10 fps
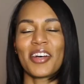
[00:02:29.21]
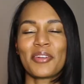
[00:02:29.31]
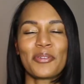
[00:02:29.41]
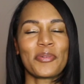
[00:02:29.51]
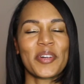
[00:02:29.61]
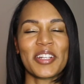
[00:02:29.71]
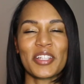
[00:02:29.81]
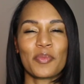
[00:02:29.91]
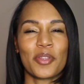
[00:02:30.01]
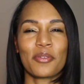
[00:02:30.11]
I don't know what it
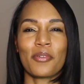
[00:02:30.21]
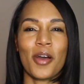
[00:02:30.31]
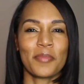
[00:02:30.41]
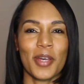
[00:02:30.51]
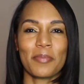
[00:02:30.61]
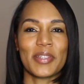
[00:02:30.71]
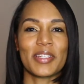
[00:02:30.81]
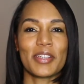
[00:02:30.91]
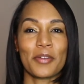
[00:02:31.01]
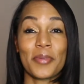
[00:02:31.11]
is with the crop tops
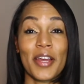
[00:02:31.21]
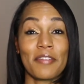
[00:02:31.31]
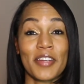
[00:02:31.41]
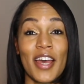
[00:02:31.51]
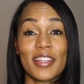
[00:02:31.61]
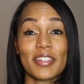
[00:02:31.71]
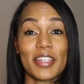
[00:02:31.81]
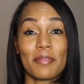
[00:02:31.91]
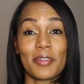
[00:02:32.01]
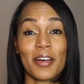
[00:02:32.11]
this year, but I haven't had the
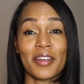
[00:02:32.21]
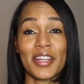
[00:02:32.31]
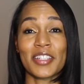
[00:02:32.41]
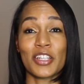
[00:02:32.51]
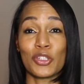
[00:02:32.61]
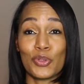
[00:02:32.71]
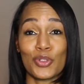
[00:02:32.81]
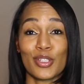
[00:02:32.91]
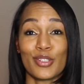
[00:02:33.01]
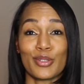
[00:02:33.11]
same luck as I
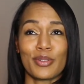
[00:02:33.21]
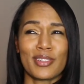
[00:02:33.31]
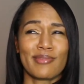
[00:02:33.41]
usually do.